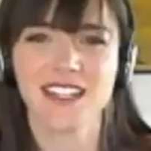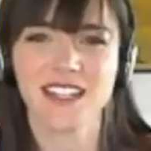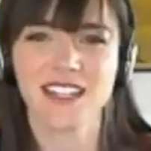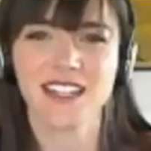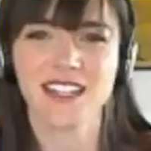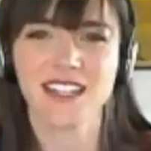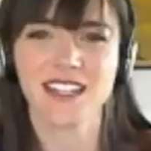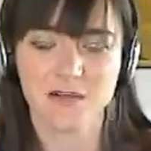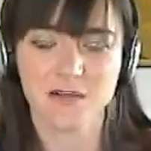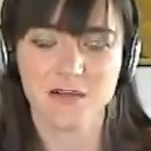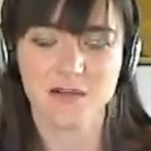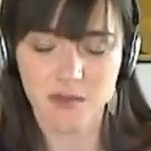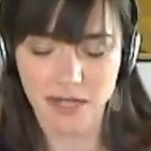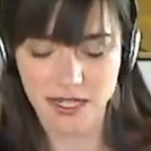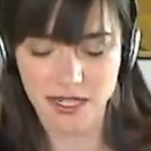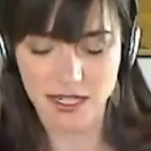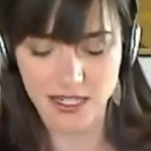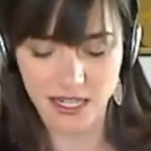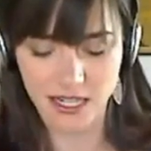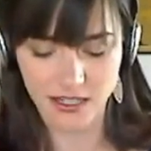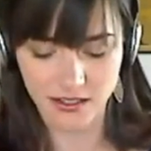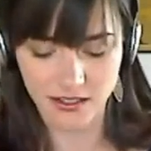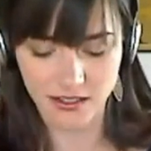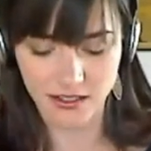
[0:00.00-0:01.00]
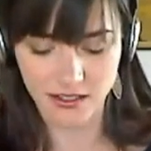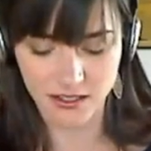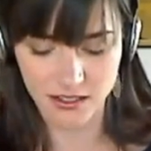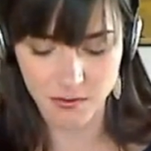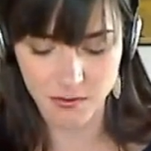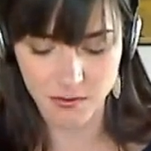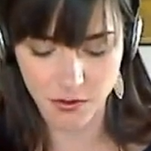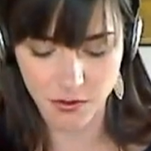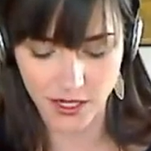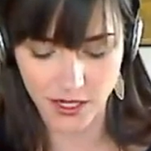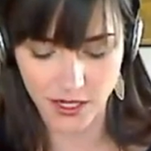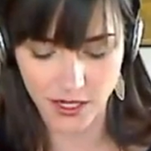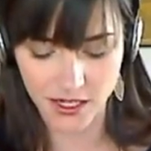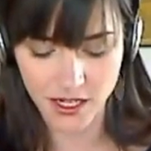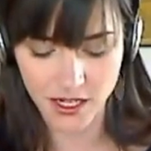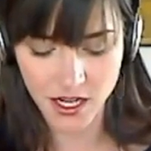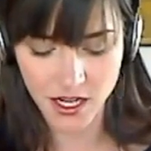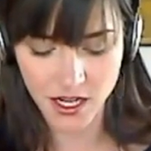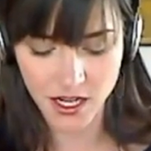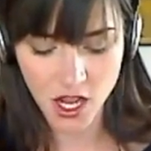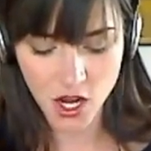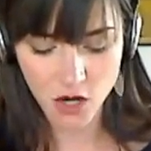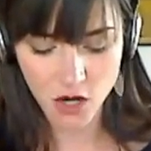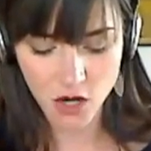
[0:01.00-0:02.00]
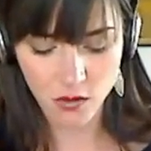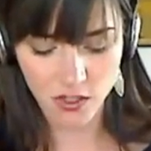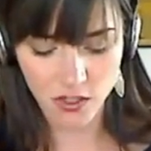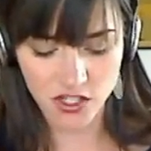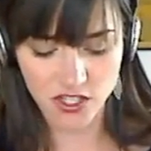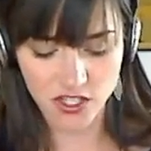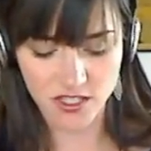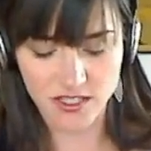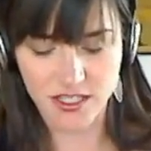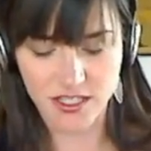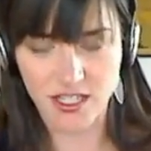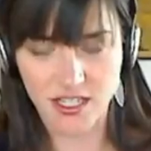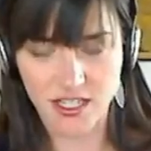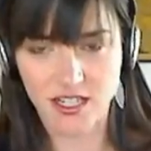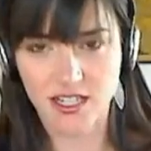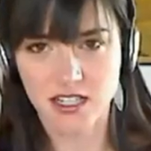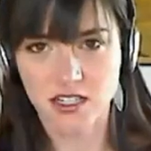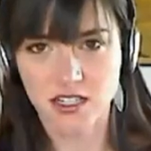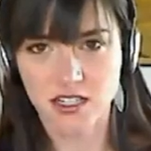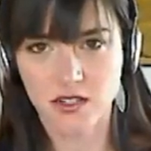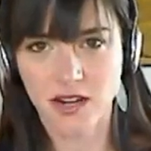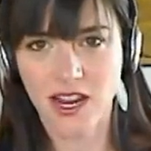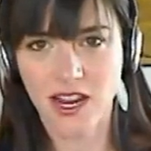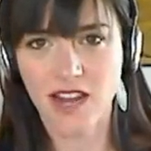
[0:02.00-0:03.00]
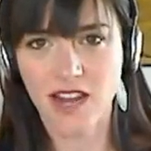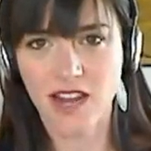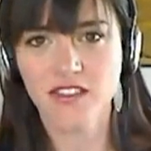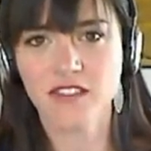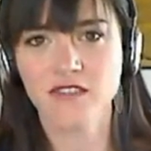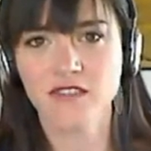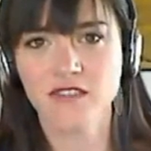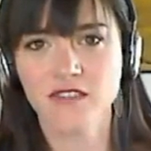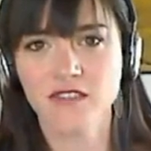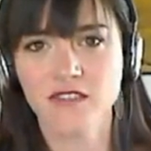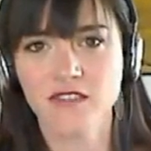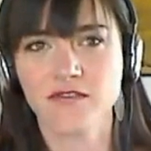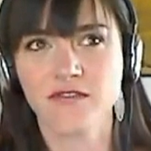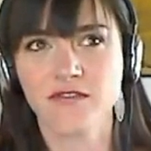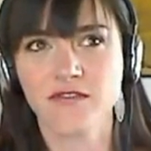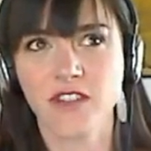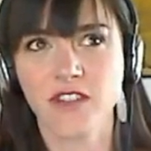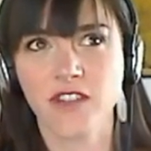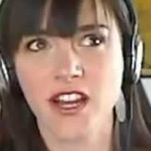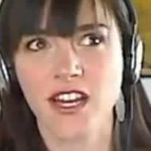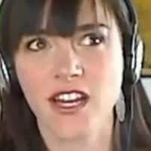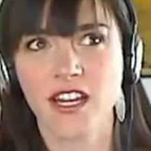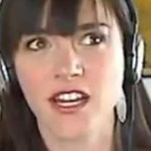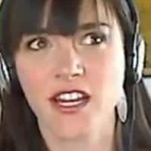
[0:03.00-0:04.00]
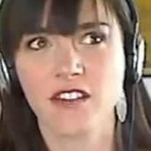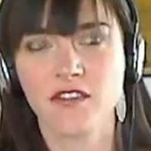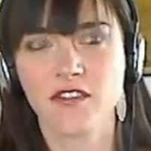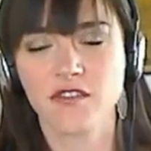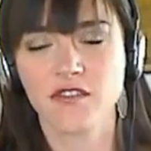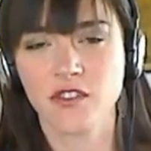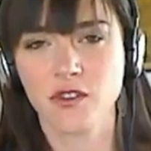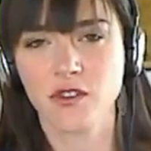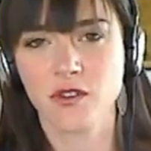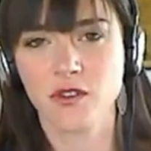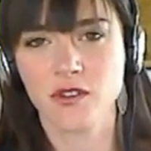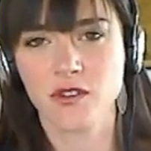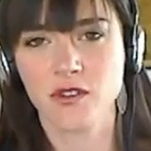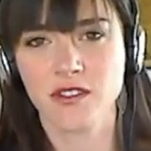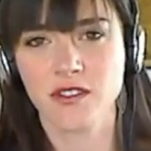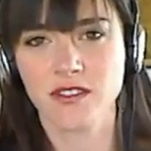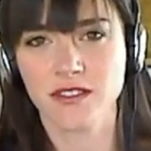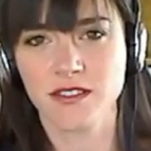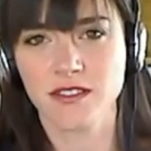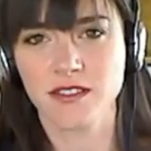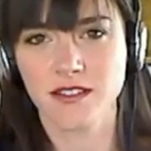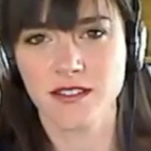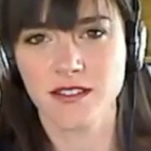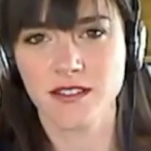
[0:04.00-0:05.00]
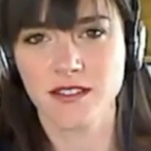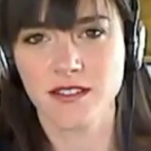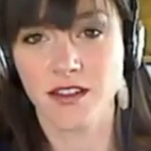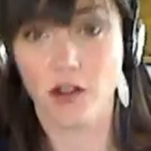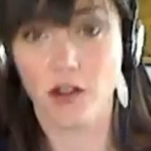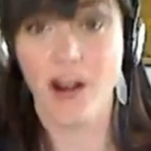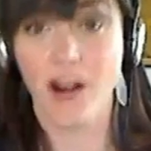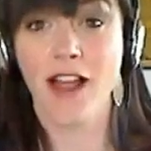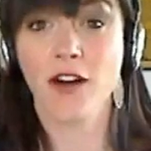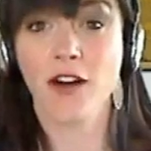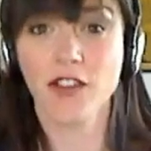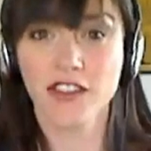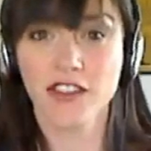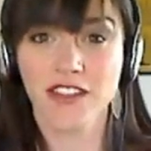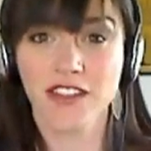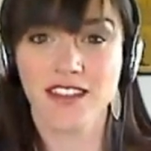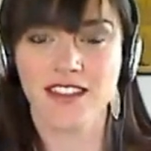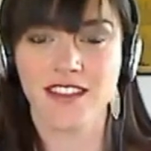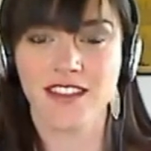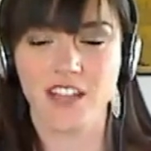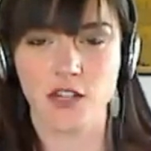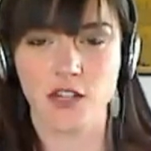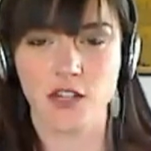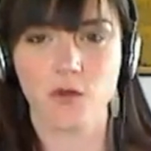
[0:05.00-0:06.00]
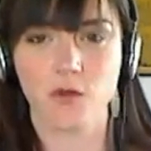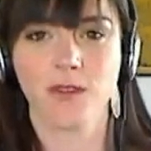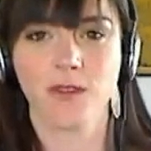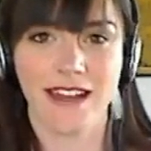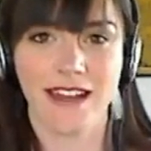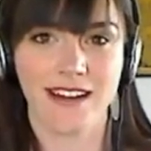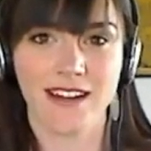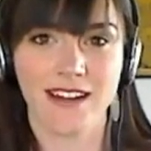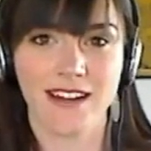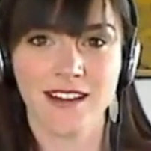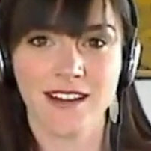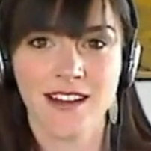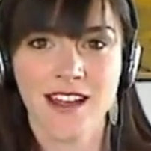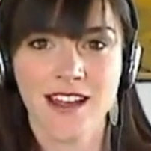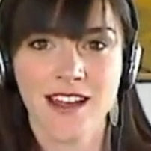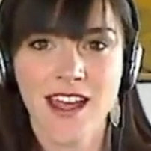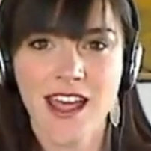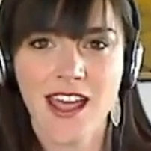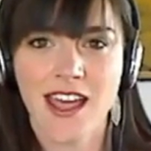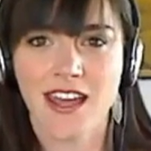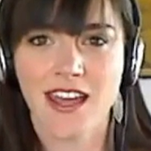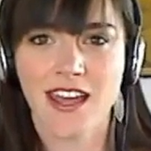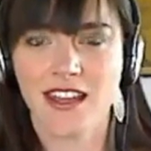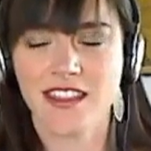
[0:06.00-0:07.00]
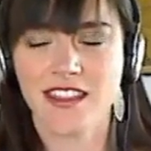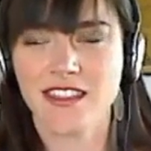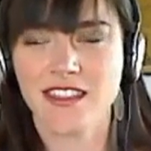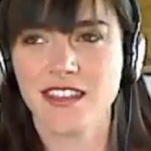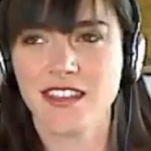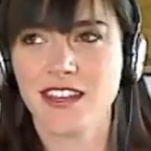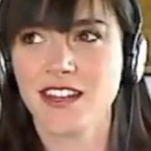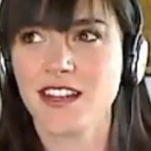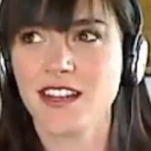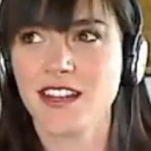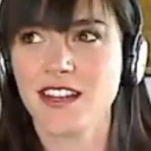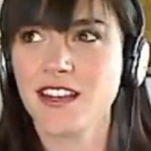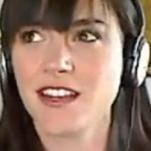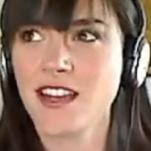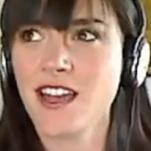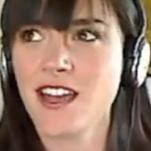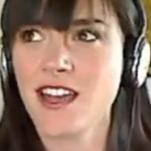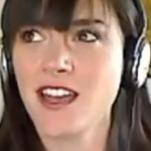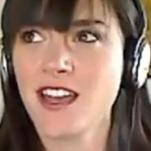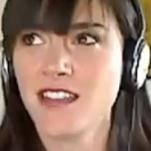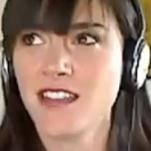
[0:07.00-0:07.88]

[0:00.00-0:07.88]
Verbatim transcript: um, you made an excellent point, which is that you have to find foods that are healthy that you like. Yeah. And I think that was that